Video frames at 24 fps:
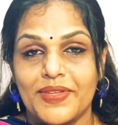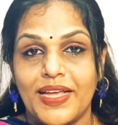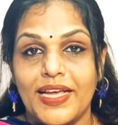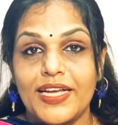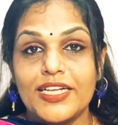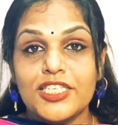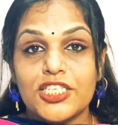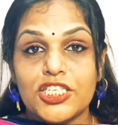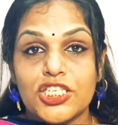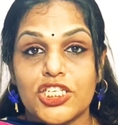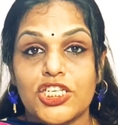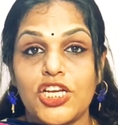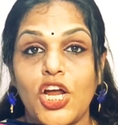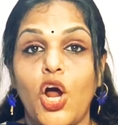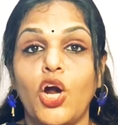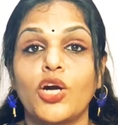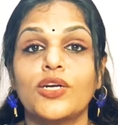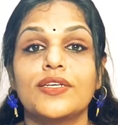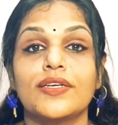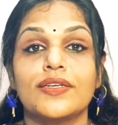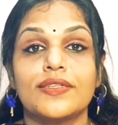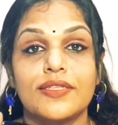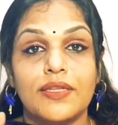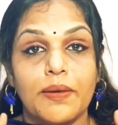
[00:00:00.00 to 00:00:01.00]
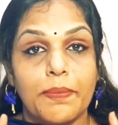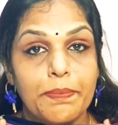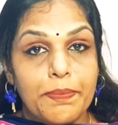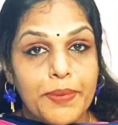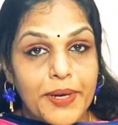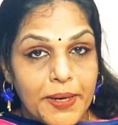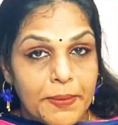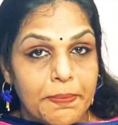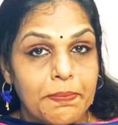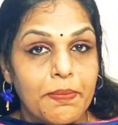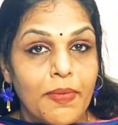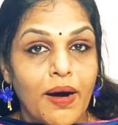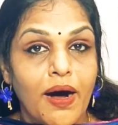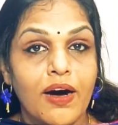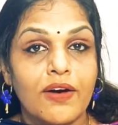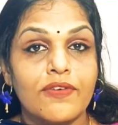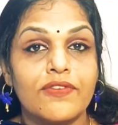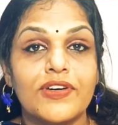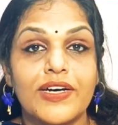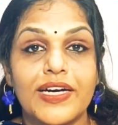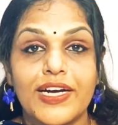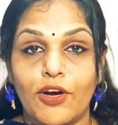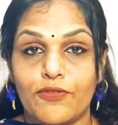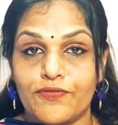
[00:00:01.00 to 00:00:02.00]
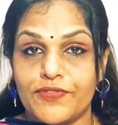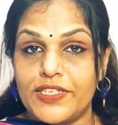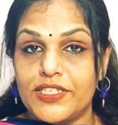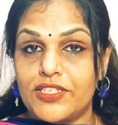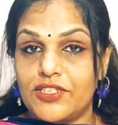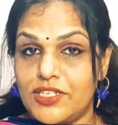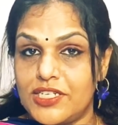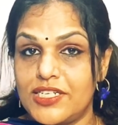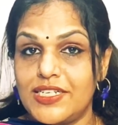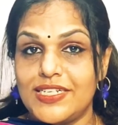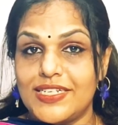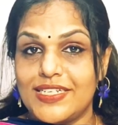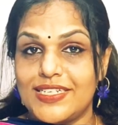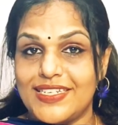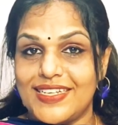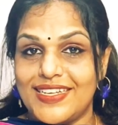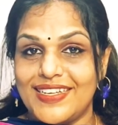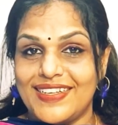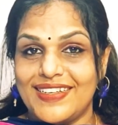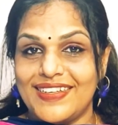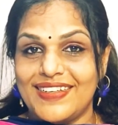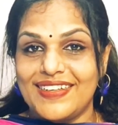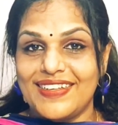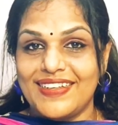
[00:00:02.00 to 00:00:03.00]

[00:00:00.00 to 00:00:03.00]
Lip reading: It's not the Brahma of the Trinity.